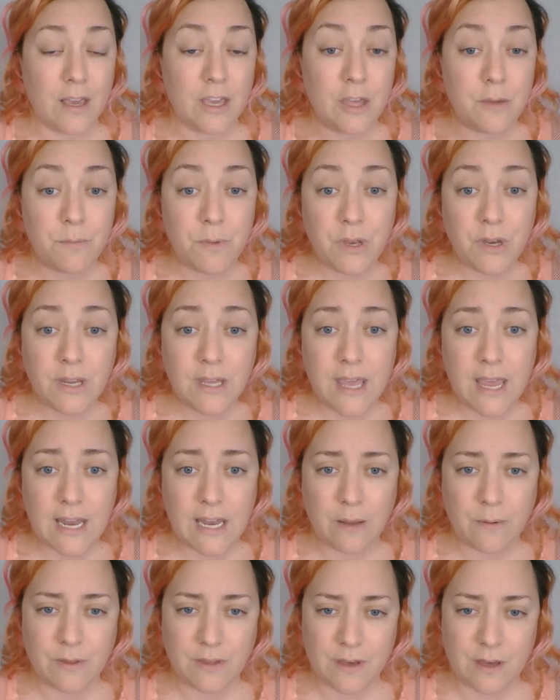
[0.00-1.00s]

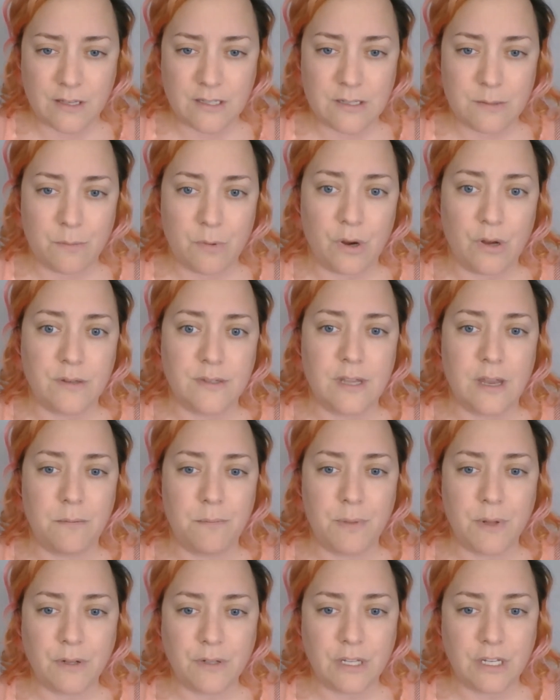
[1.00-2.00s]
communicating with customers
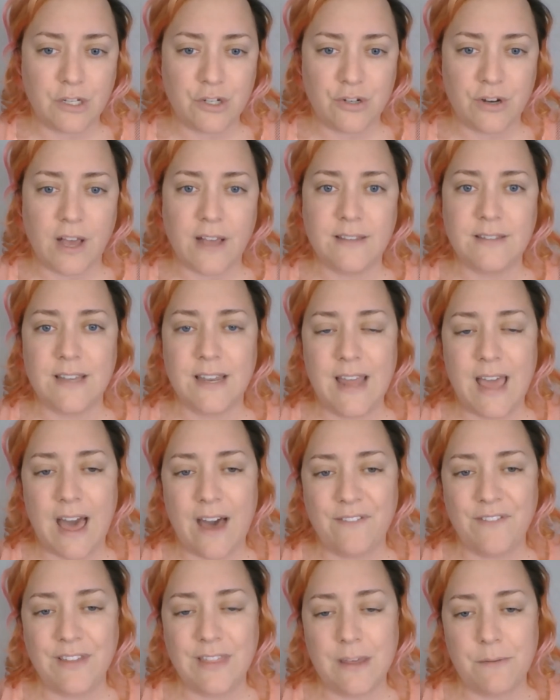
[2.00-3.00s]
and building trust and
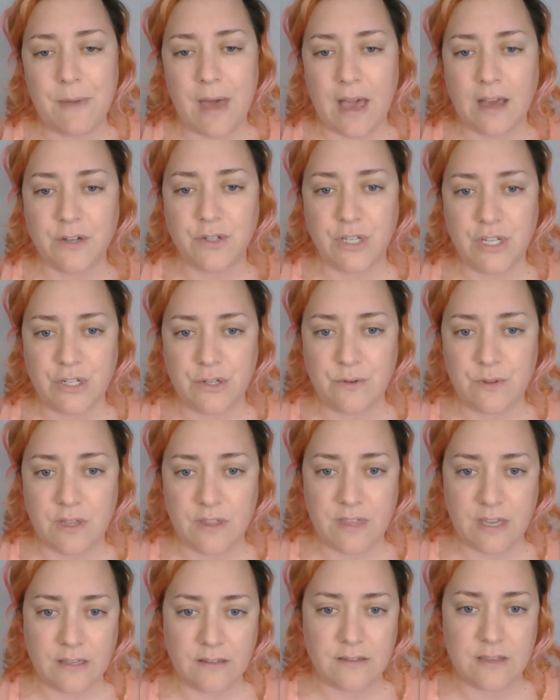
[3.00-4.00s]
having them actually do the
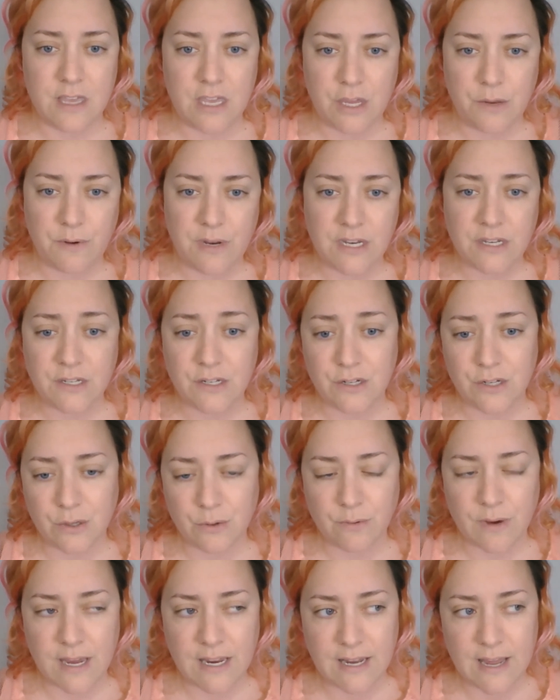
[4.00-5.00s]
things that you need to
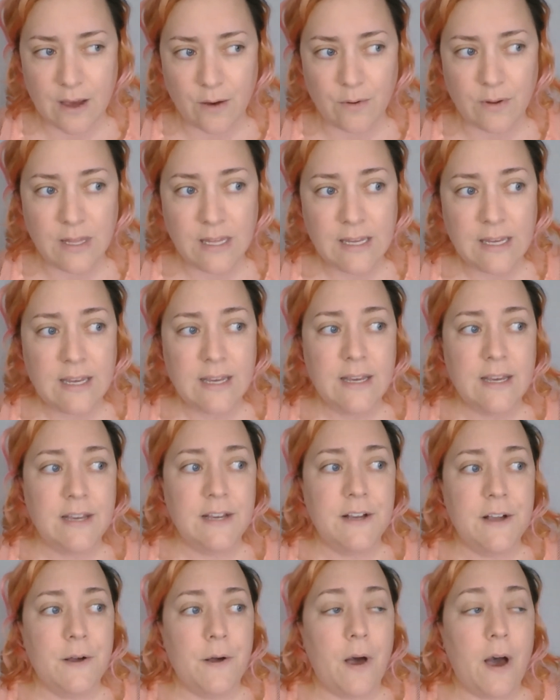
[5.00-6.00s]
do right
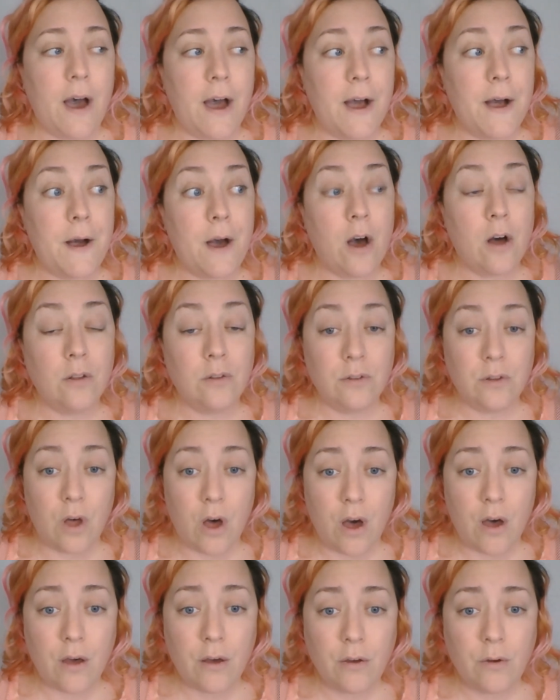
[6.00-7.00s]
now.
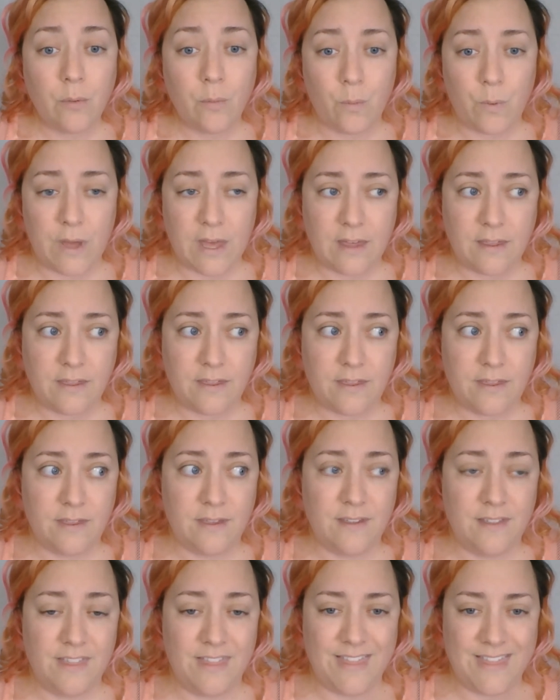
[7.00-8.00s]
Along with
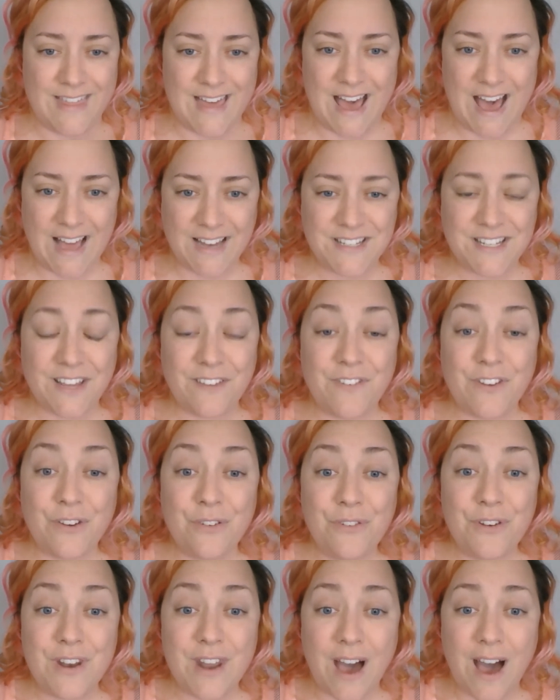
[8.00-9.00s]
that, if
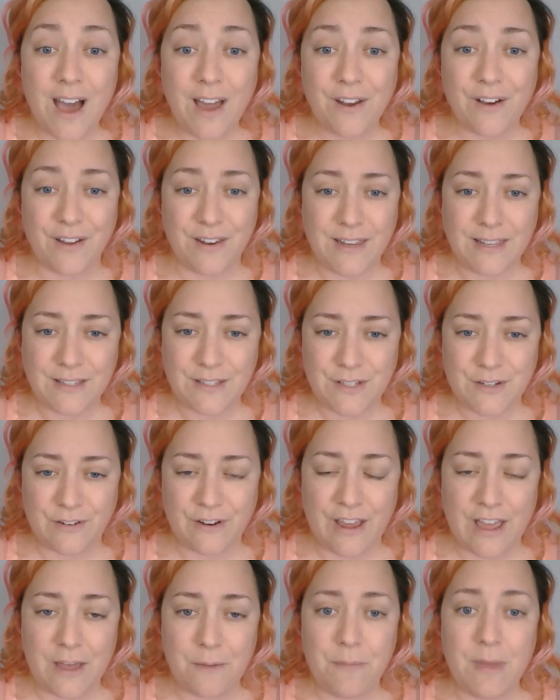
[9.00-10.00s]
you're not on
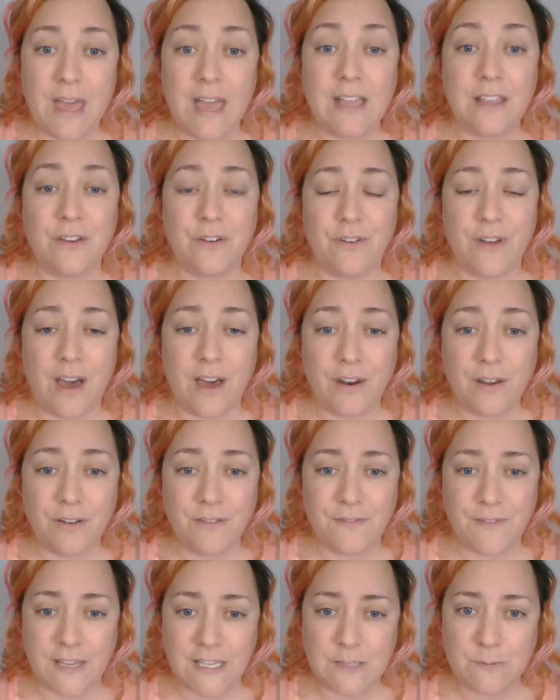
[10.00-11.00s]
Instagram and you're not on
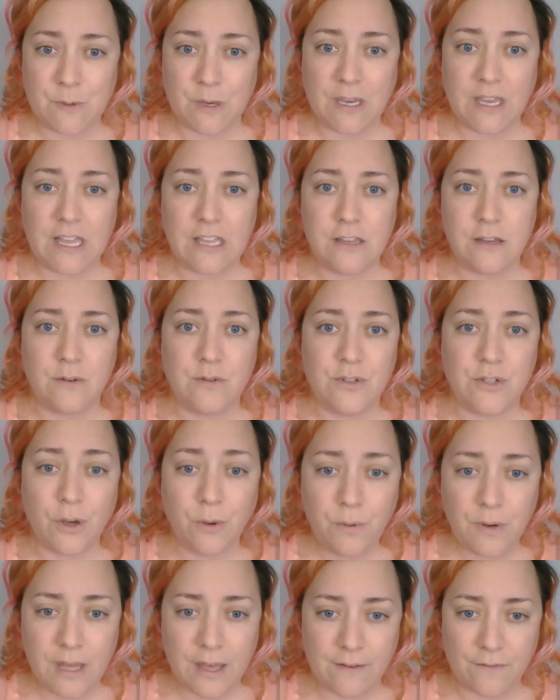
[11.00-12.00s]
Facebook and you
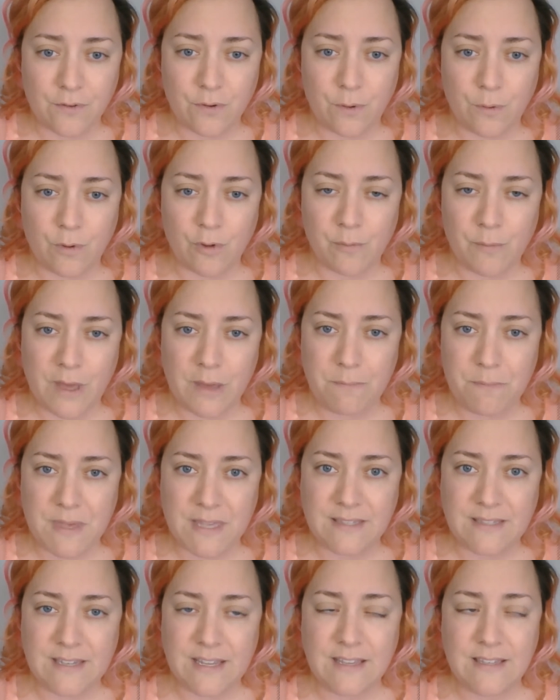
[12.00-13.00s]
don't have Google My
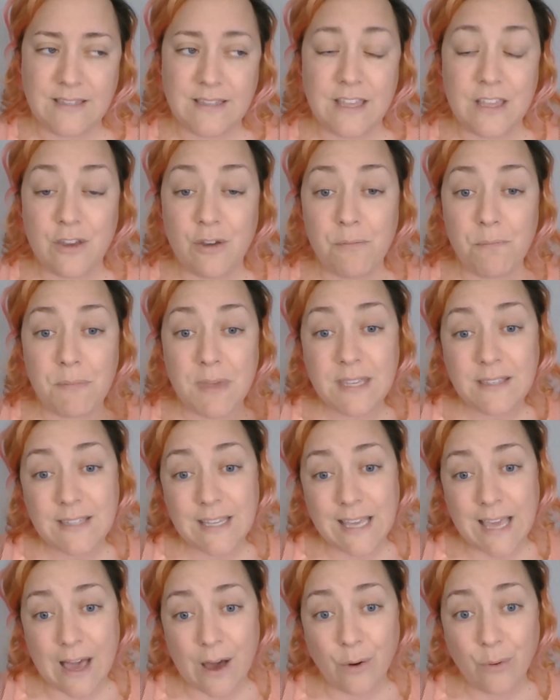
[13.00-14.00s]
Business, then you're
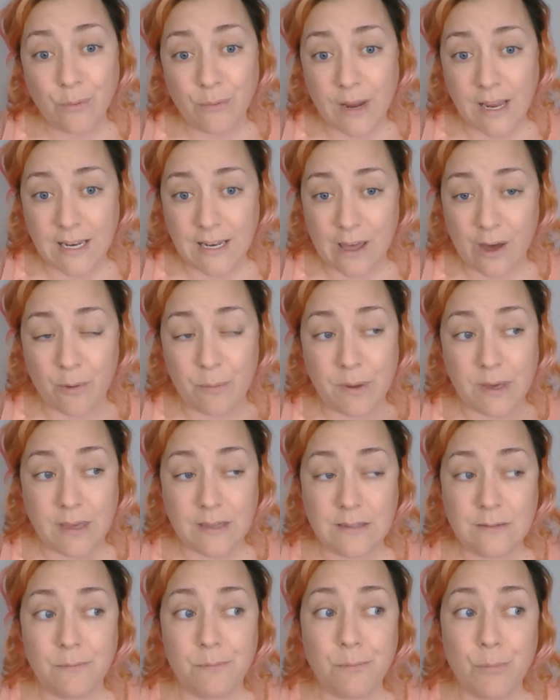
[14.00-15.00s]
missing out right now
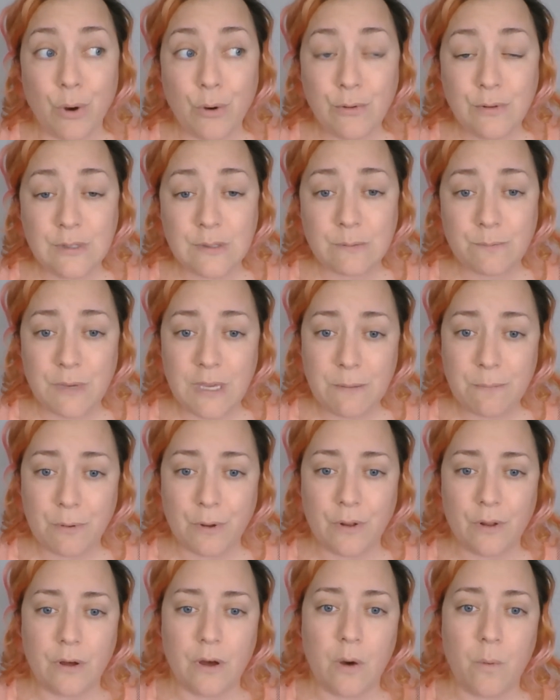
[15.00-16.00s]
because most
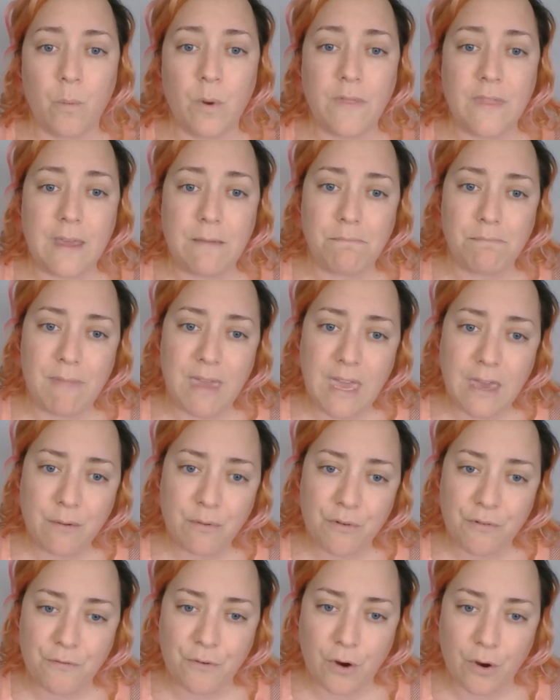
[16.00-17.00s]
people, when they make
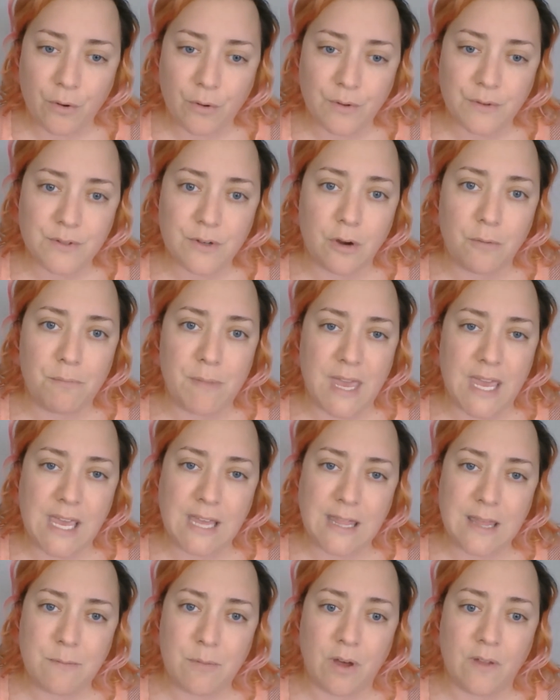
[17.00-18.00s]
referrals, are
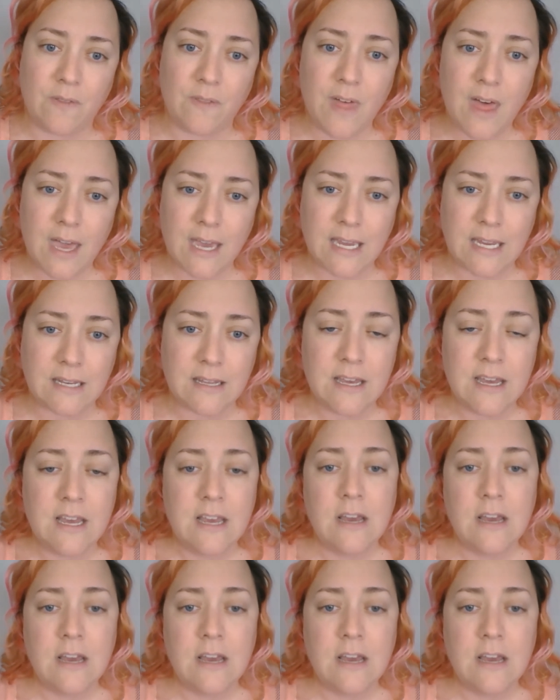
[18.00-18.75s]
making them online.